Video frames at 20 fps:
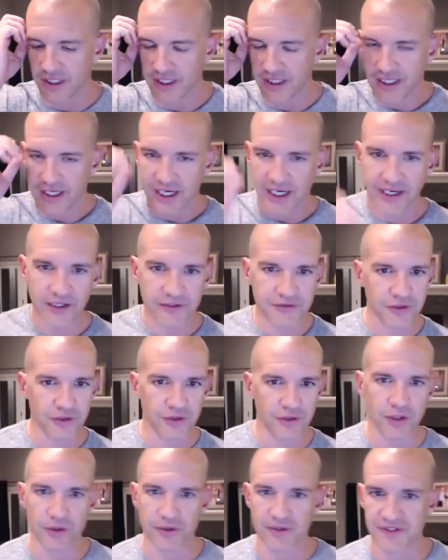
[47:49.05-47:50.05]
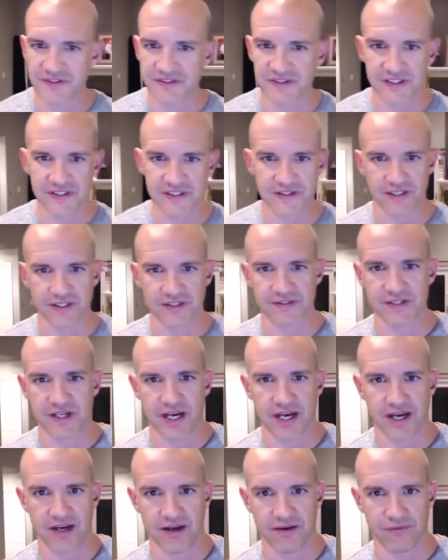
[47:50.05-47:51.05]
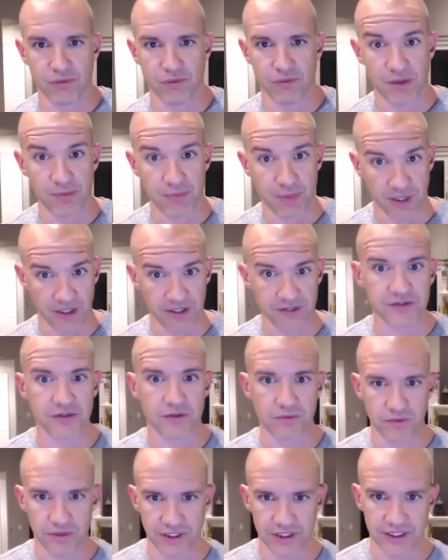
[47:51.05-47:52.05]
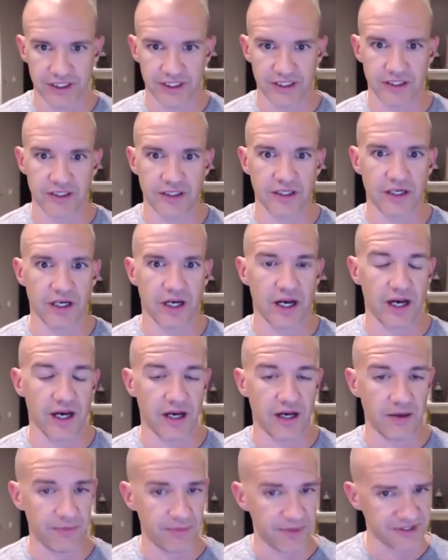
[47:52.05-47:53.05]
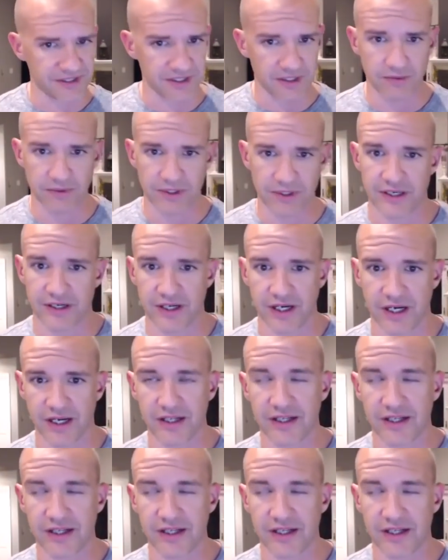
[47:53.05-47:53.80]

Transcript: I also know the seasons of when parents are really uh, hmm. busy and when they're not.